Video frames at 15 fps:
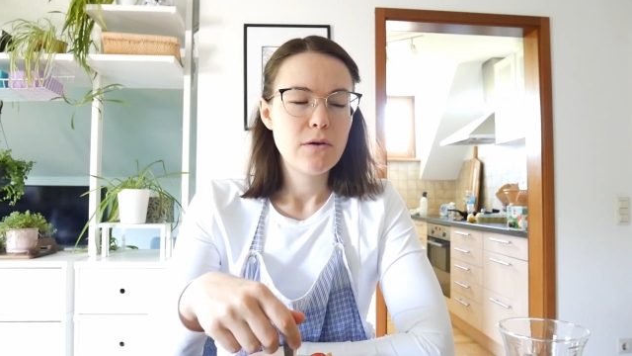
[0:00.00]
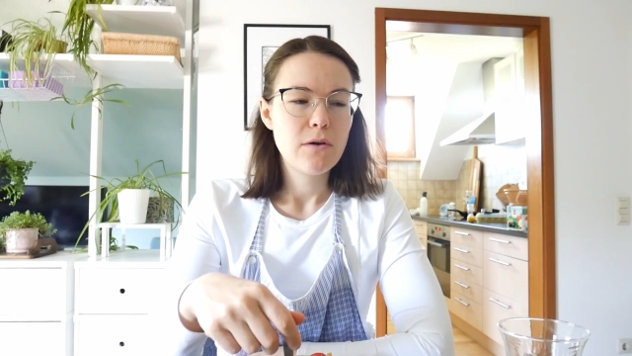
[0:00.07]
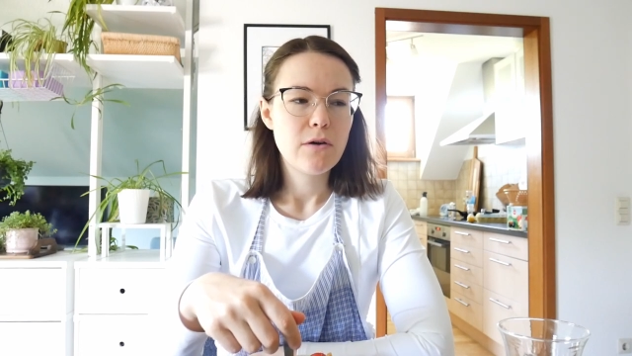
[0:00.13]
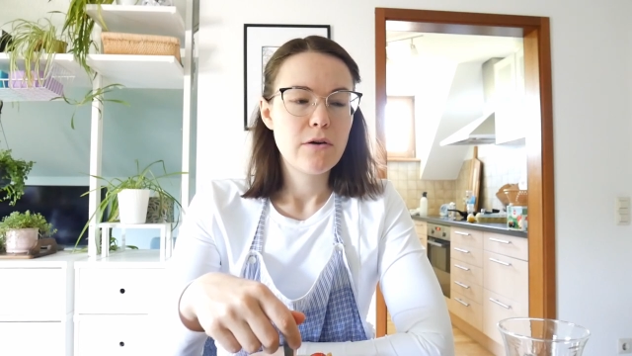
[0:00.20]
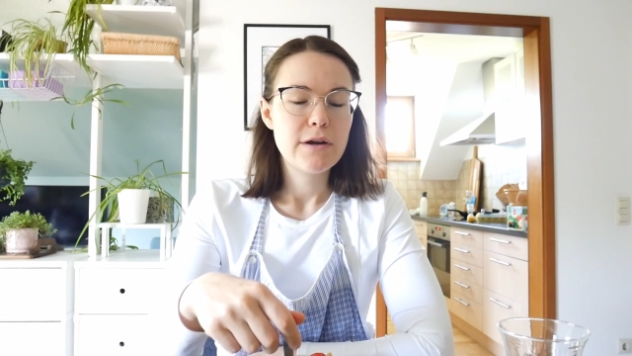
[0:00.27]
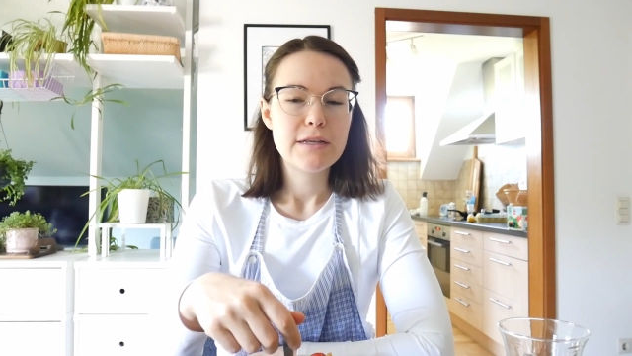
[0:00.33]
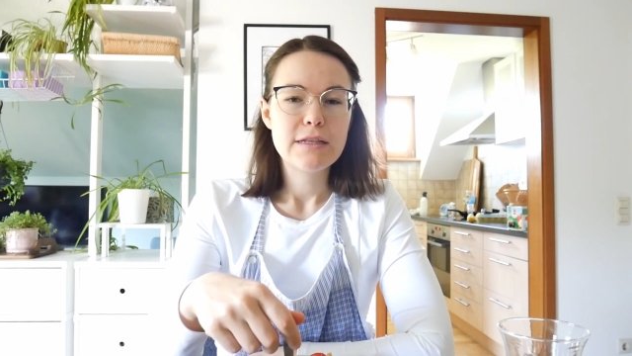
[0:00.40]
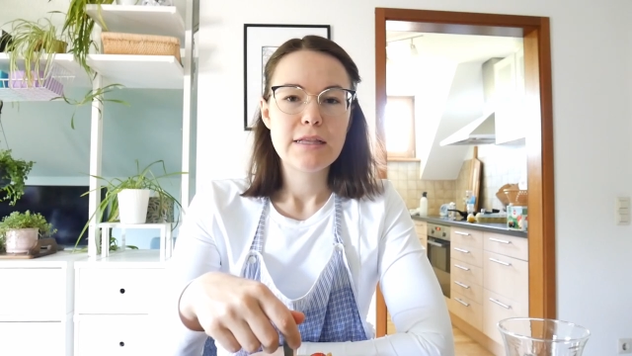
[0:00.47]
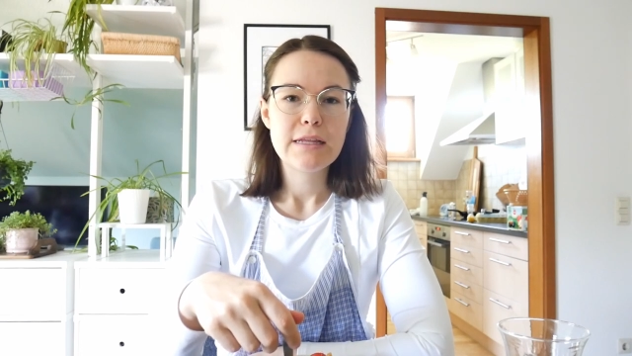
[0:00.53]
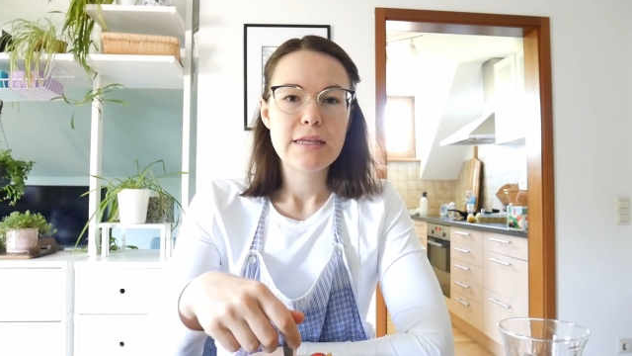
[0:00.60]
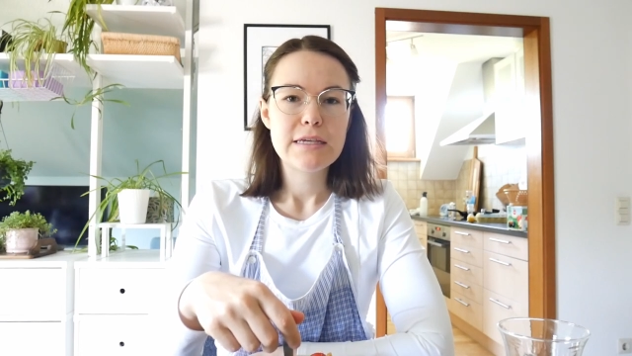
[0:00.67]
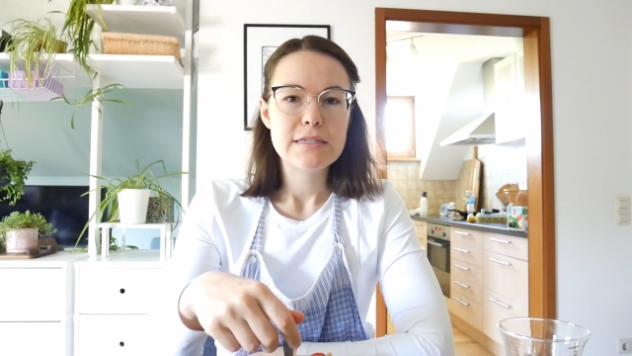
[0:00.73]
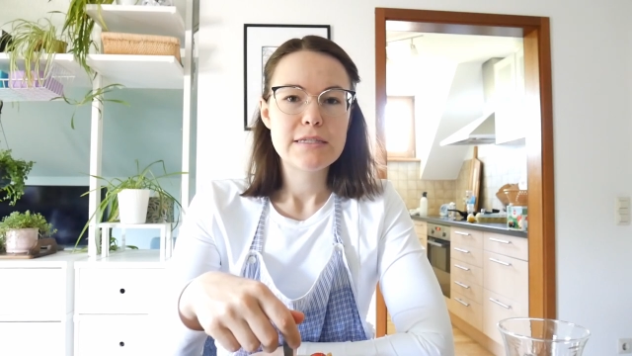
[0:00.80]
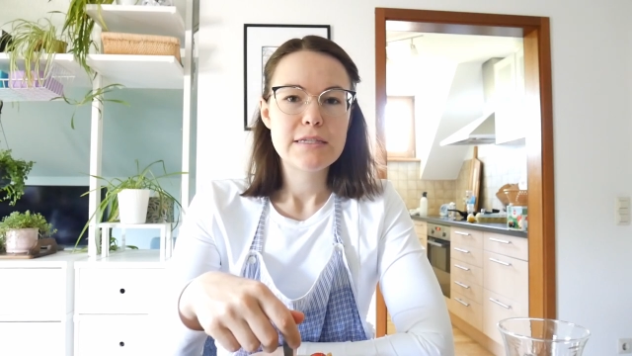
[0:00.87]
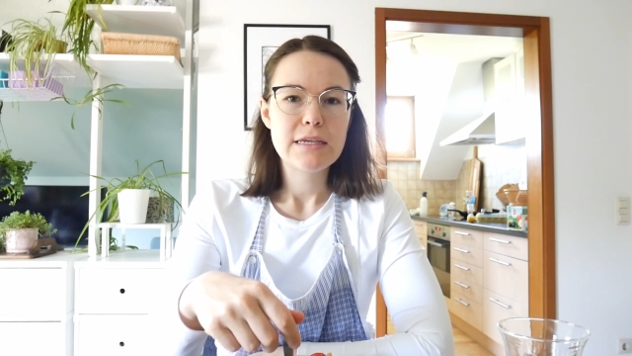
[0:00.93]
or at
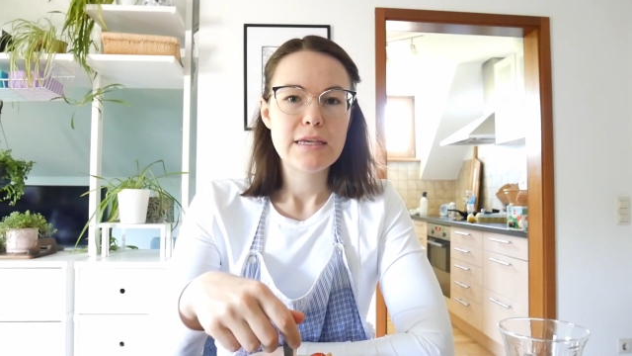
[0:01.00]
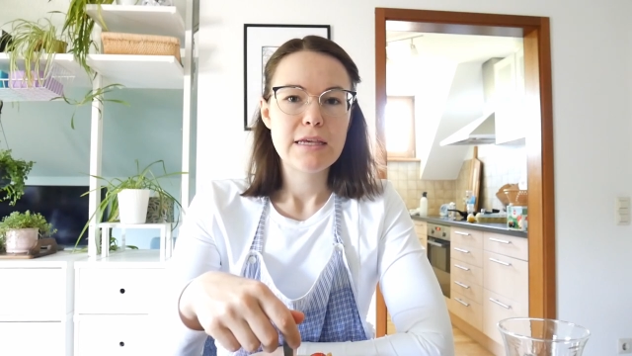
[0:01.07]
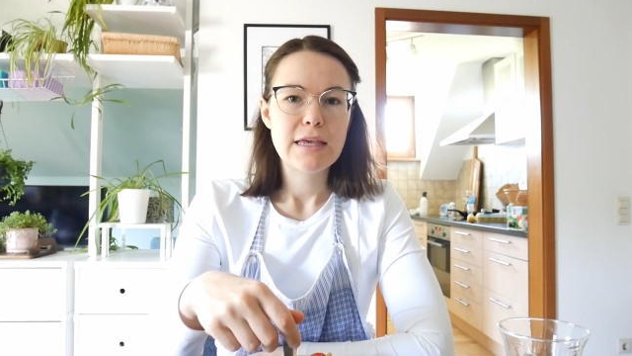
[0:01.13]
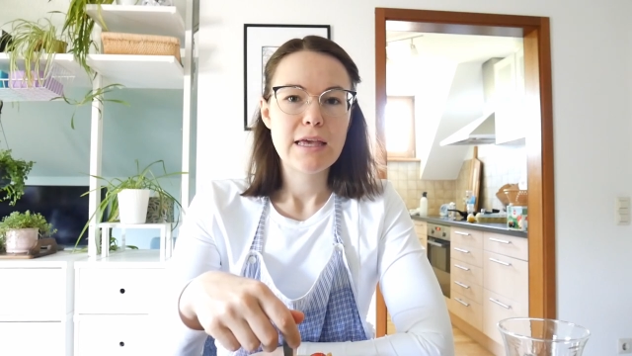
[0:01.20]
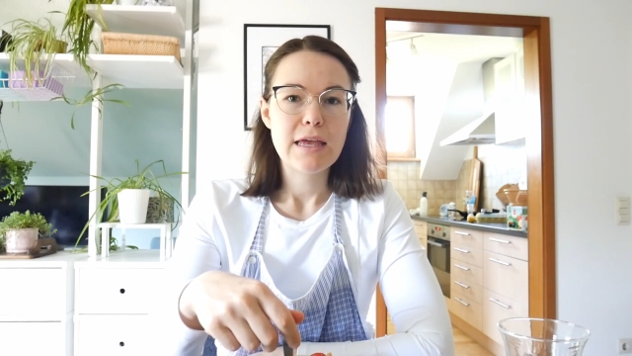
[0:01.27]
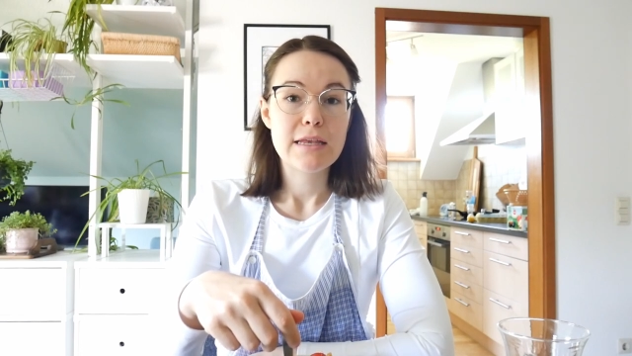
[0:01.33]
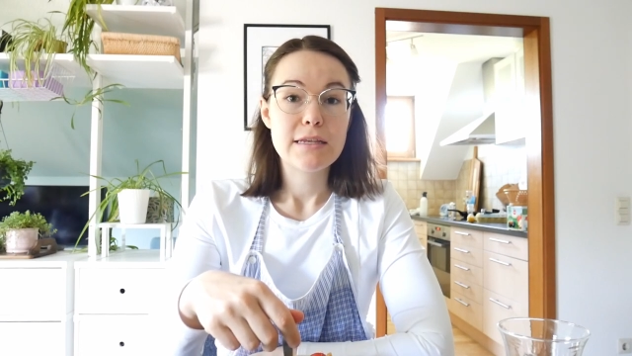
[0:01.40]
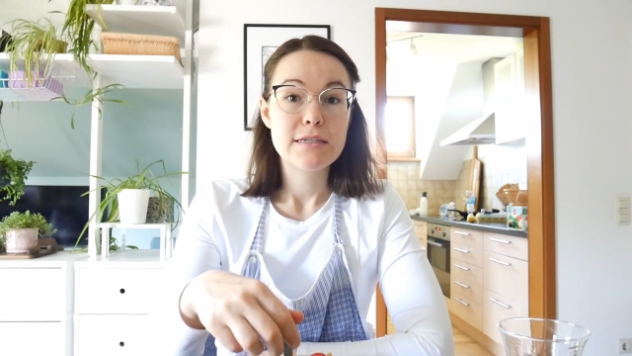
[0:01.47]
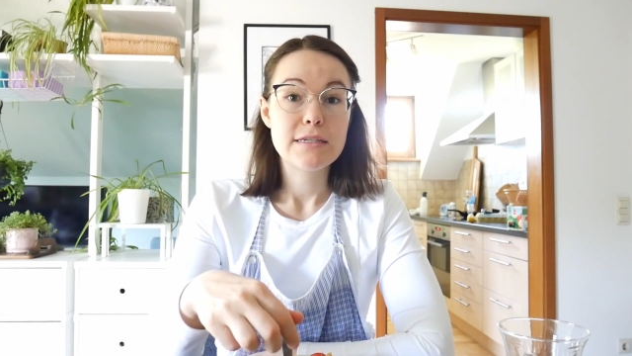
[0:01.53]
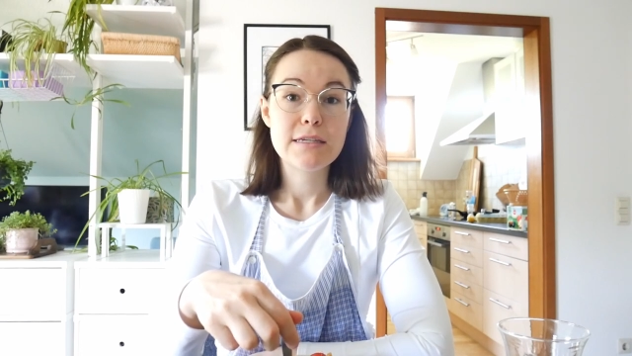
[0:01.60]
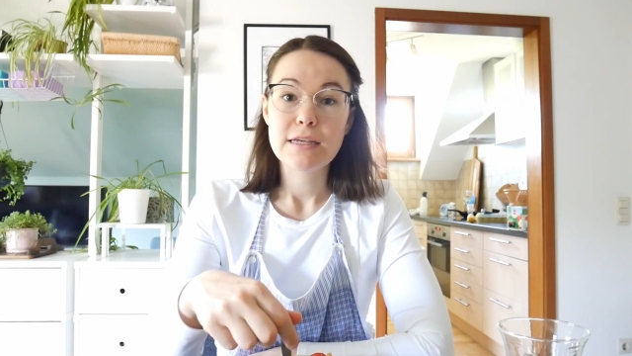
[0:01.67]
least he can